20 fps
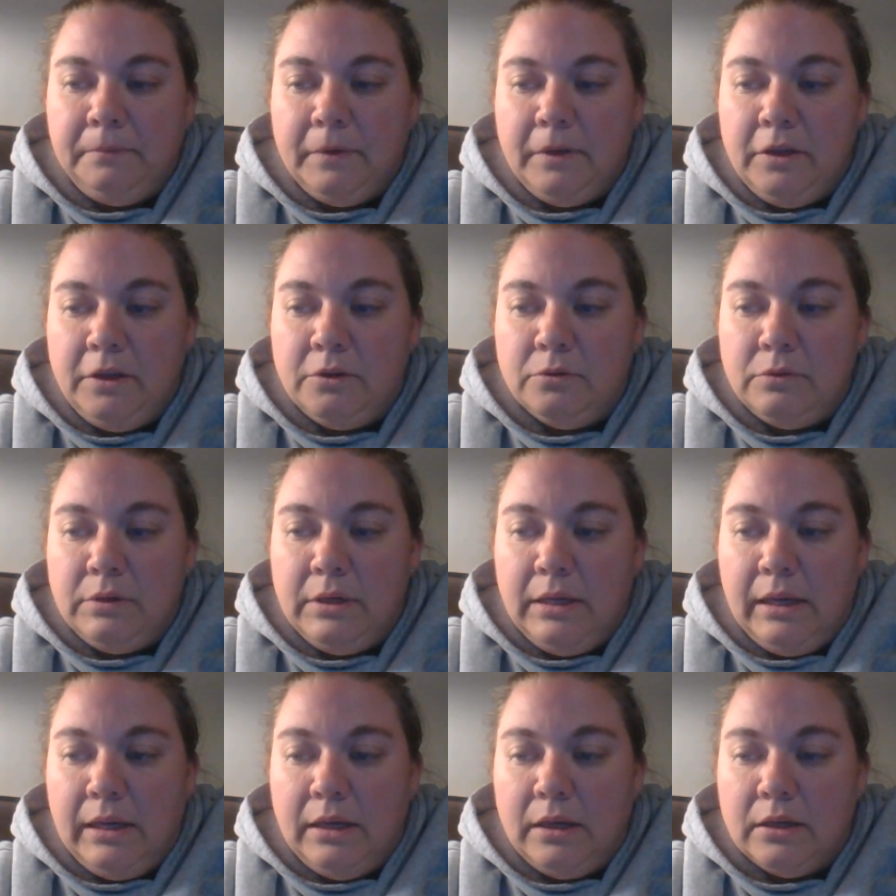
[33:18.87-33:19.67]
You
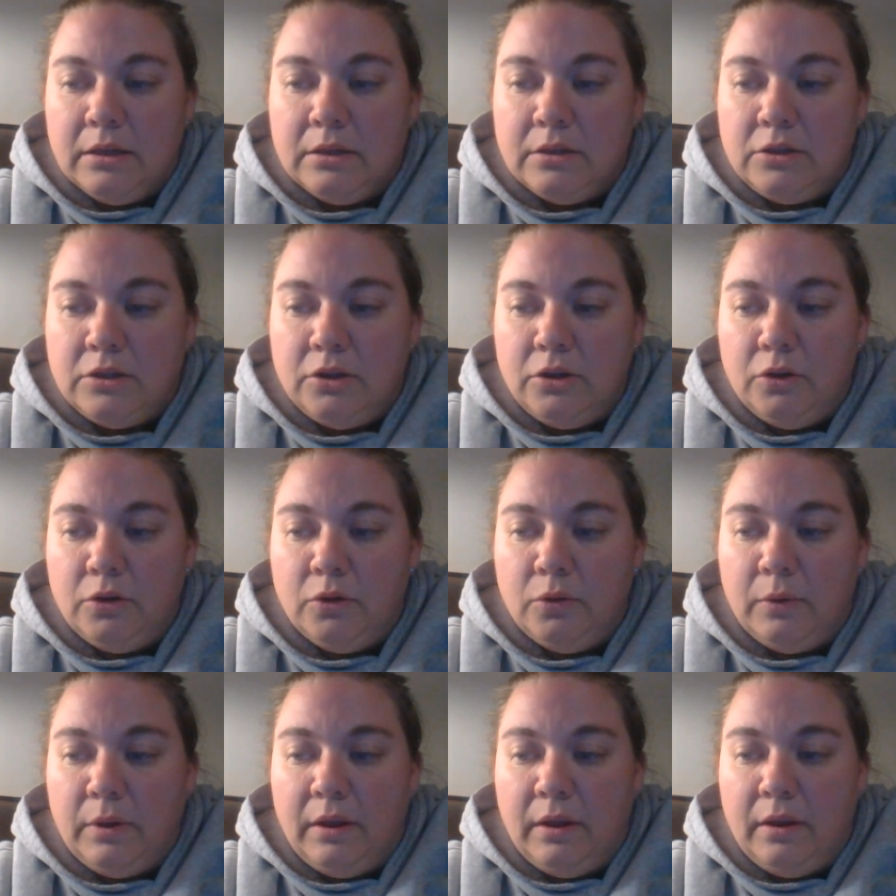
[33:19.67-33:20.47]
need
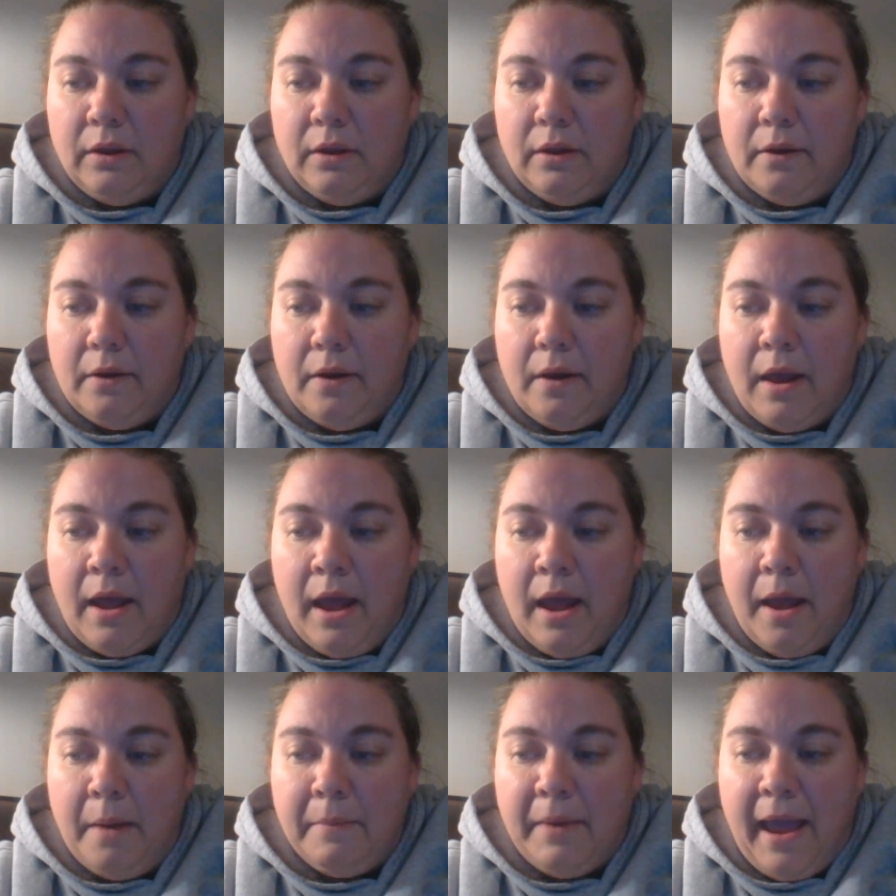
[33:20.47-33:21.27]
to
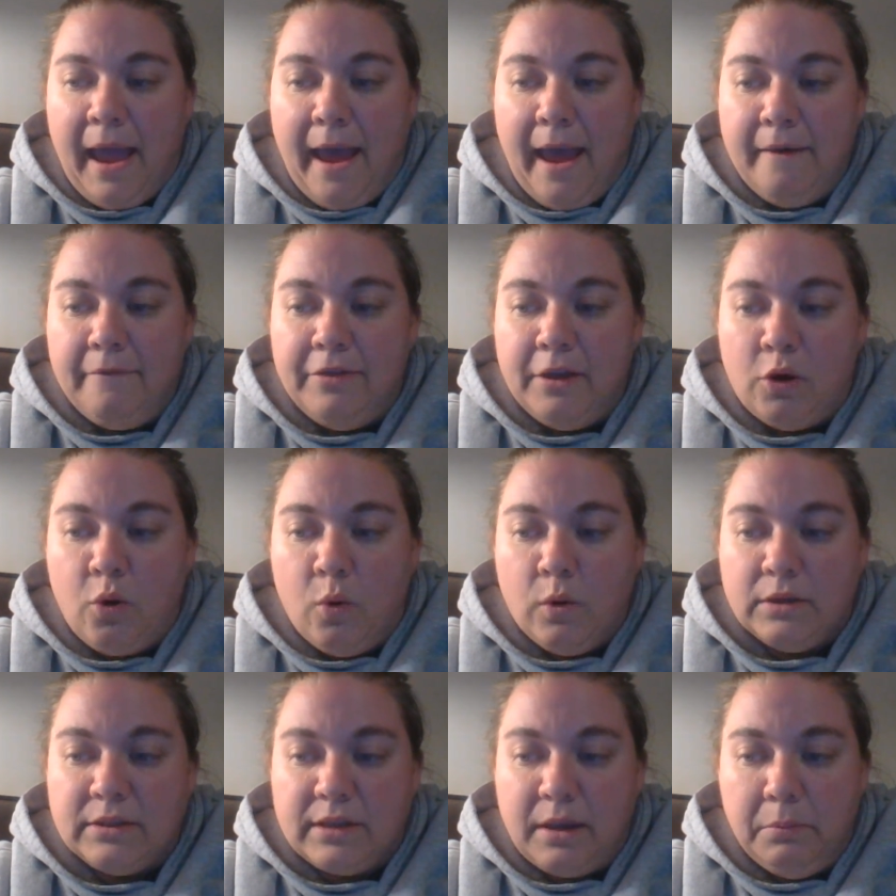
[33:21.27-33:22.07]
have the
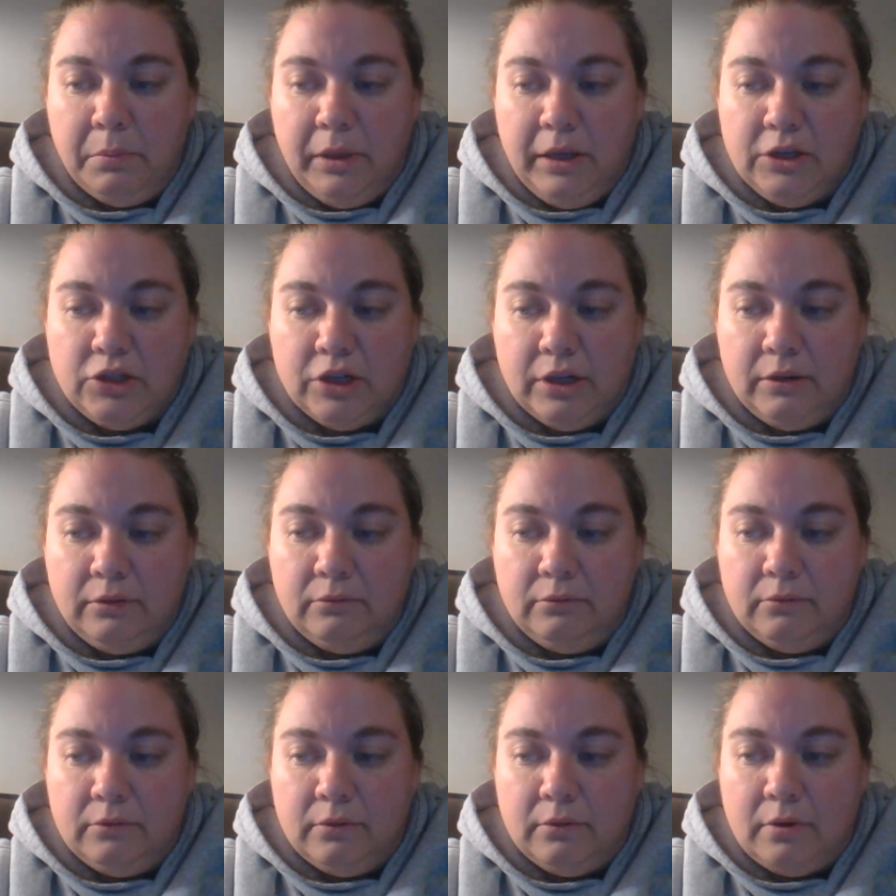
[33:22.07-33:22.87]
course completion,
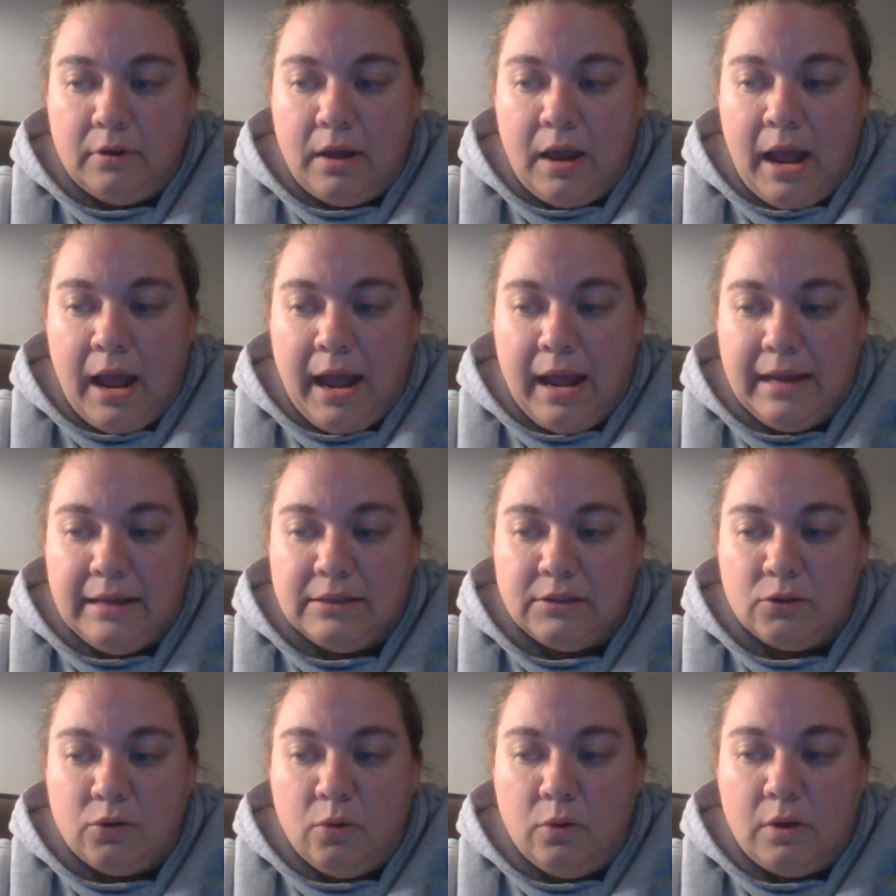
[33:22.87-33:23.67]
a high
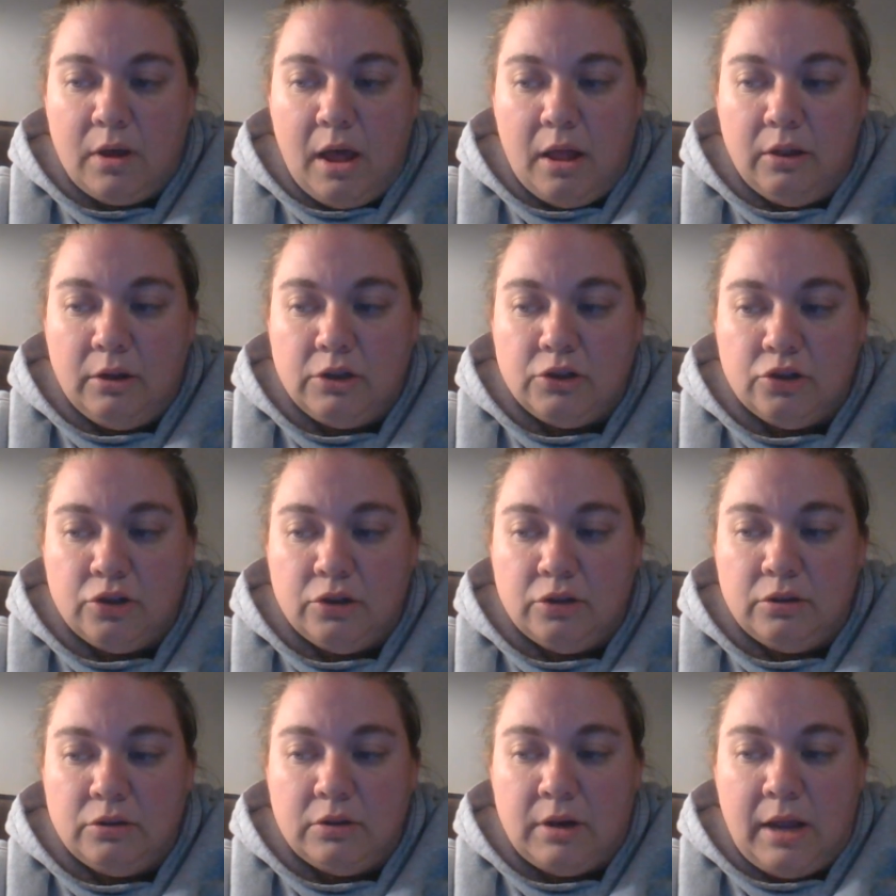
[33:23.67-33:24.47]
school, college, or